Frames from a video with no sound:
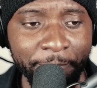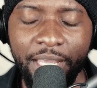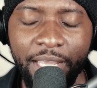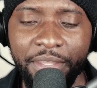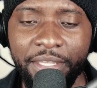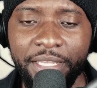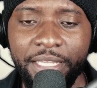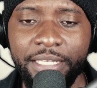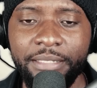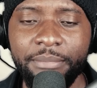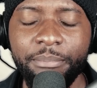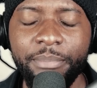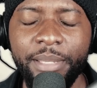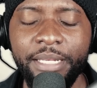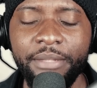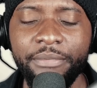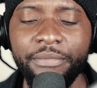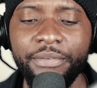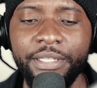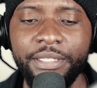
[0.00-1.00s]
I think it
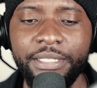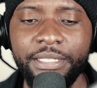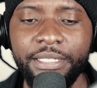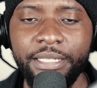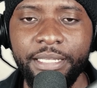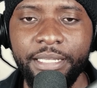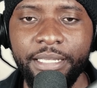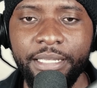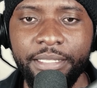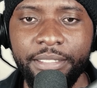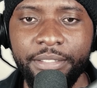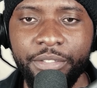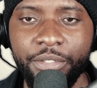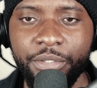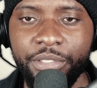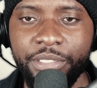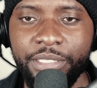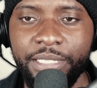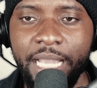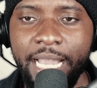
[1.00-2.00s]
benefits
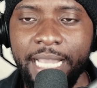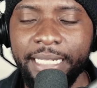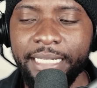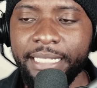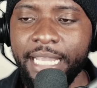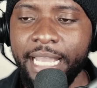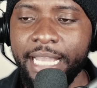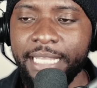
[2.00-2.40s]
society